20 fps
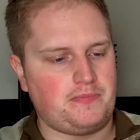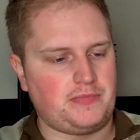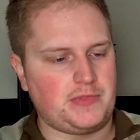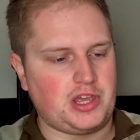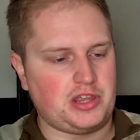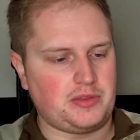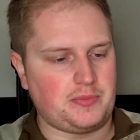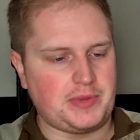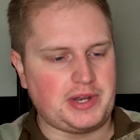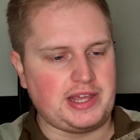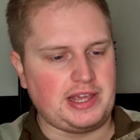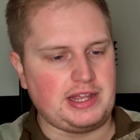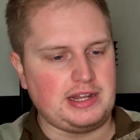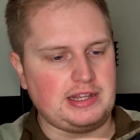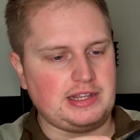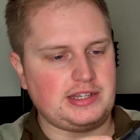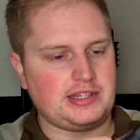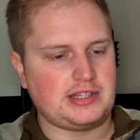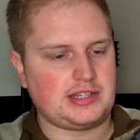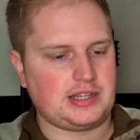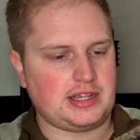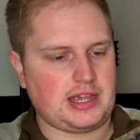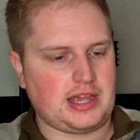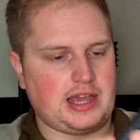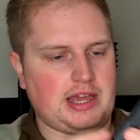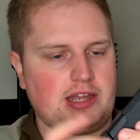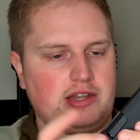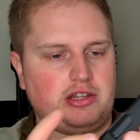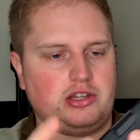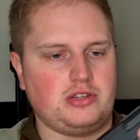at the minute at least,
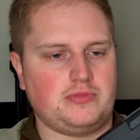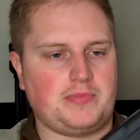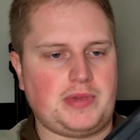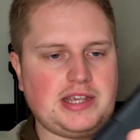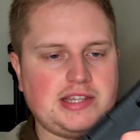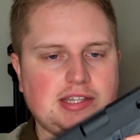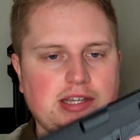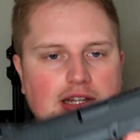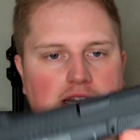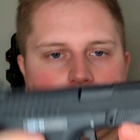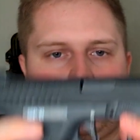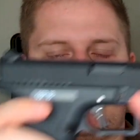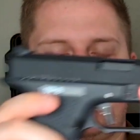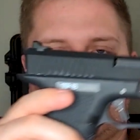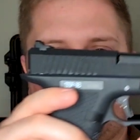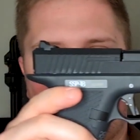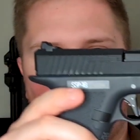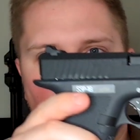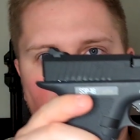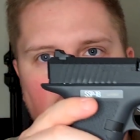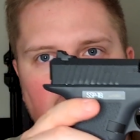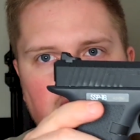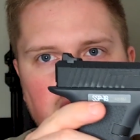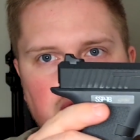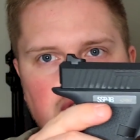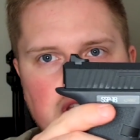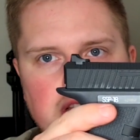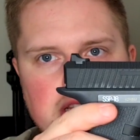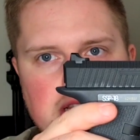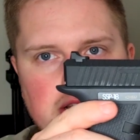and basically you have
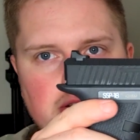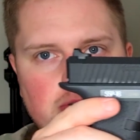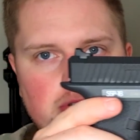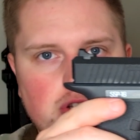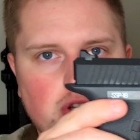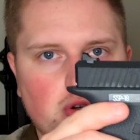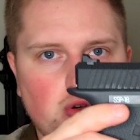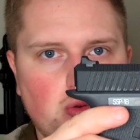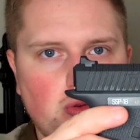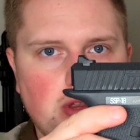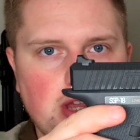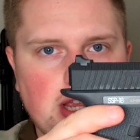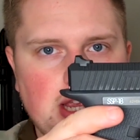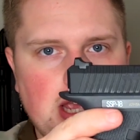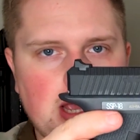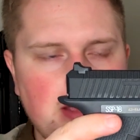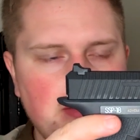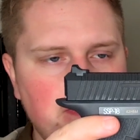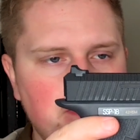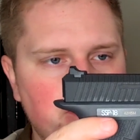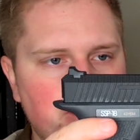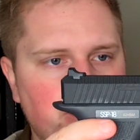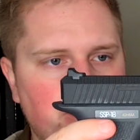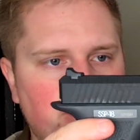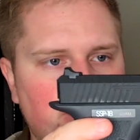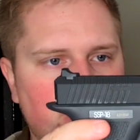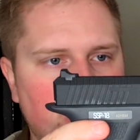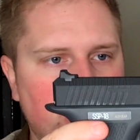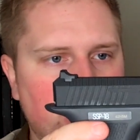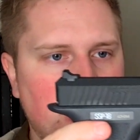this little toggle thing here.
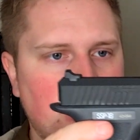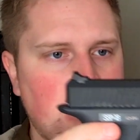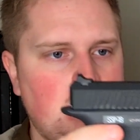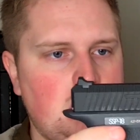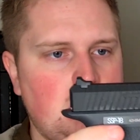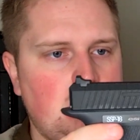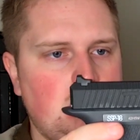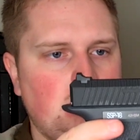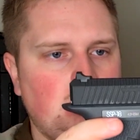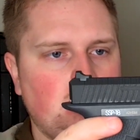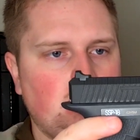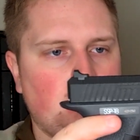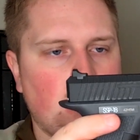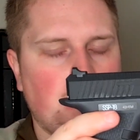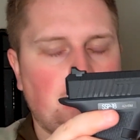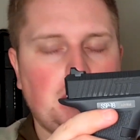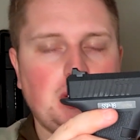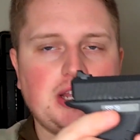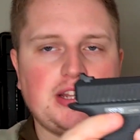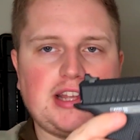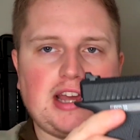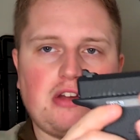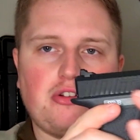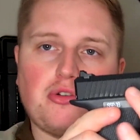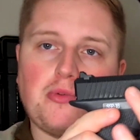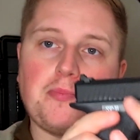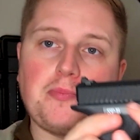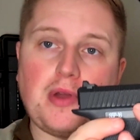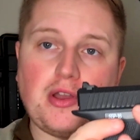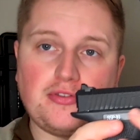You've got to pull it down
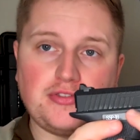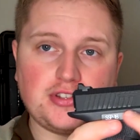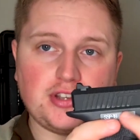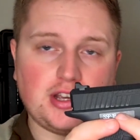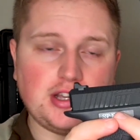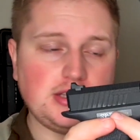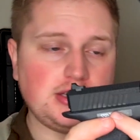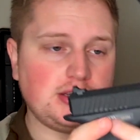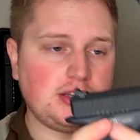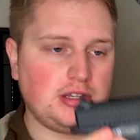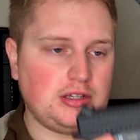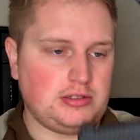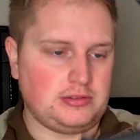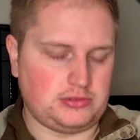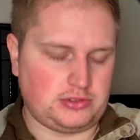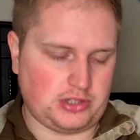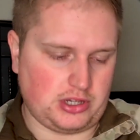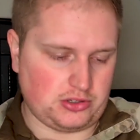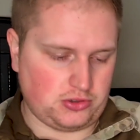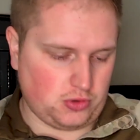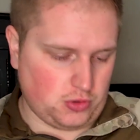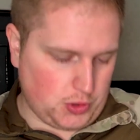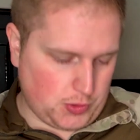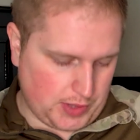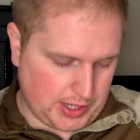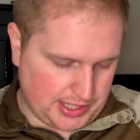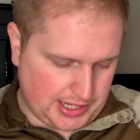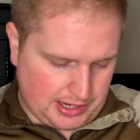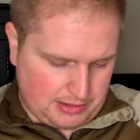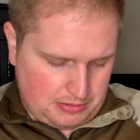on both sides, so it's all the
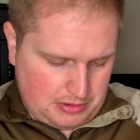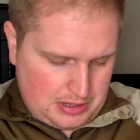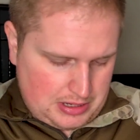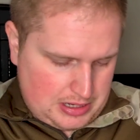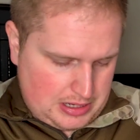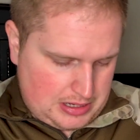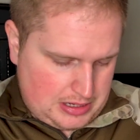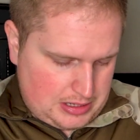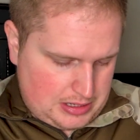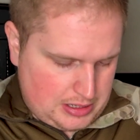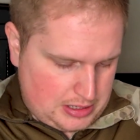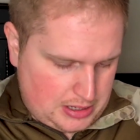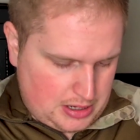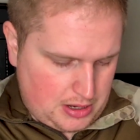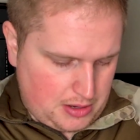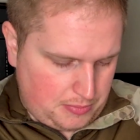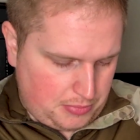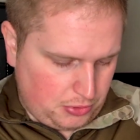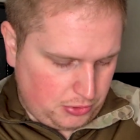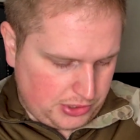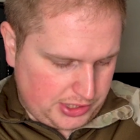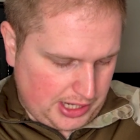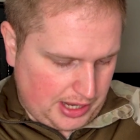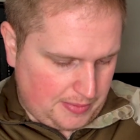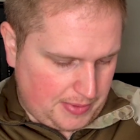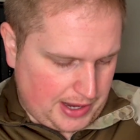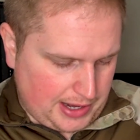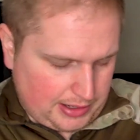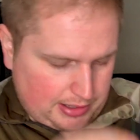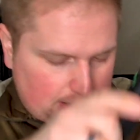way down, pull the slide
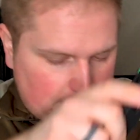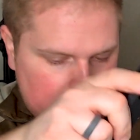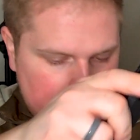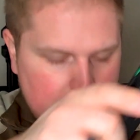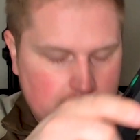back,